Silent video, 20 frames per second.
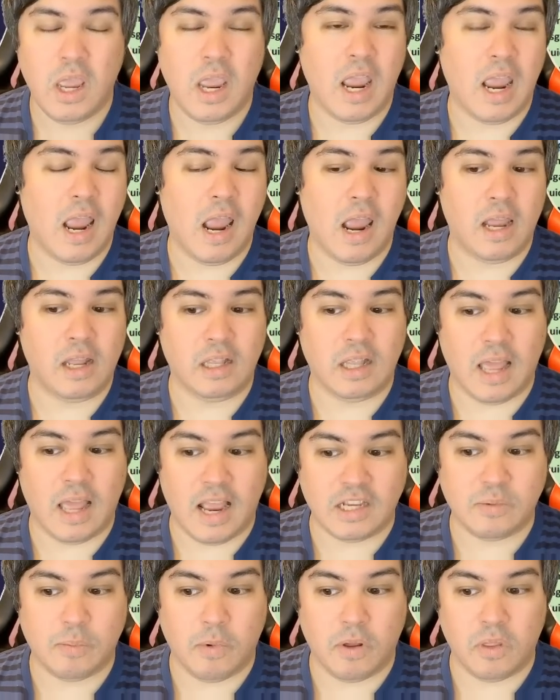and
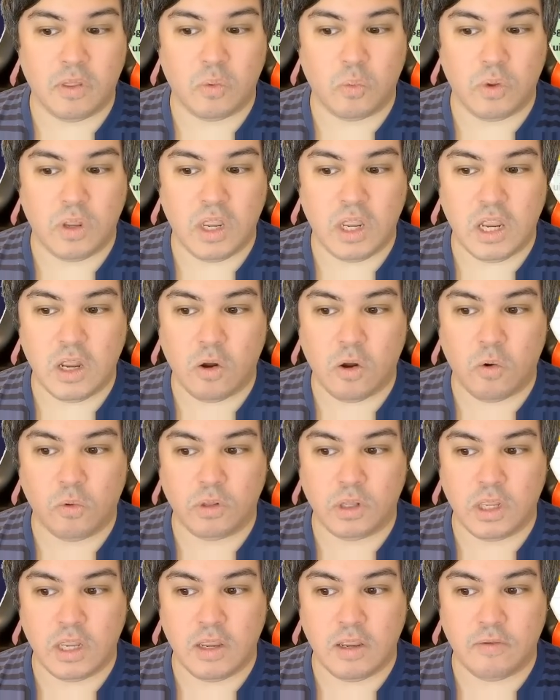last month we
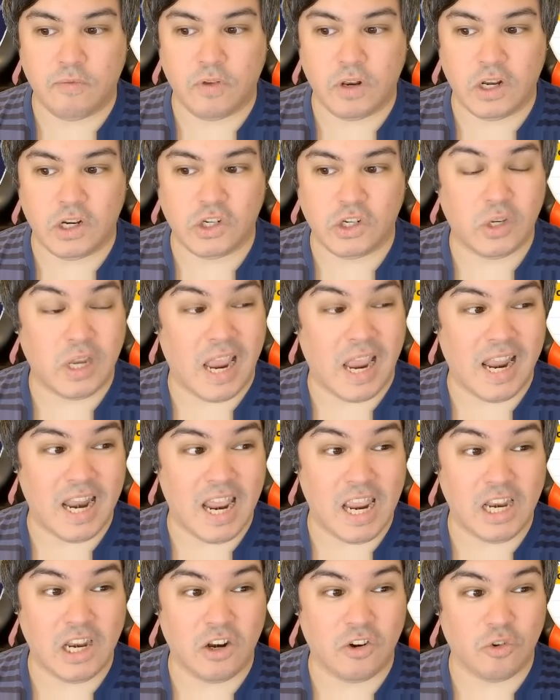only finished at
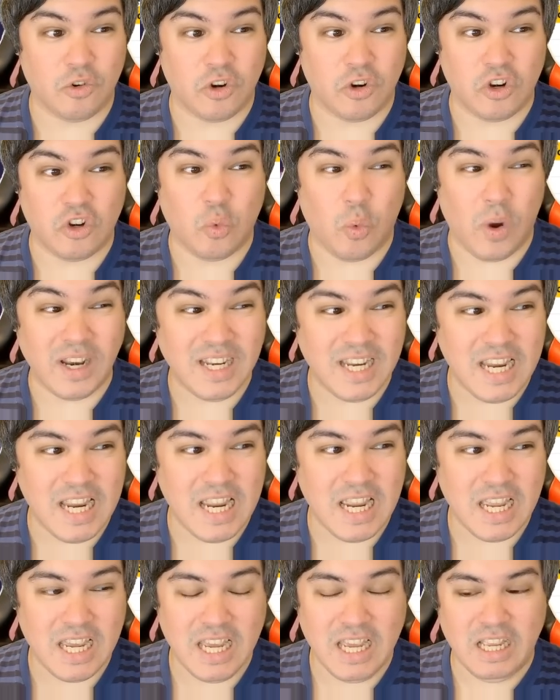
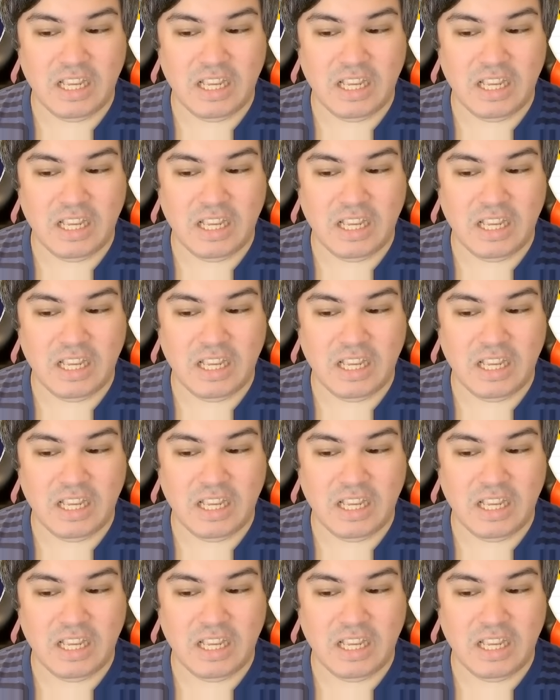820.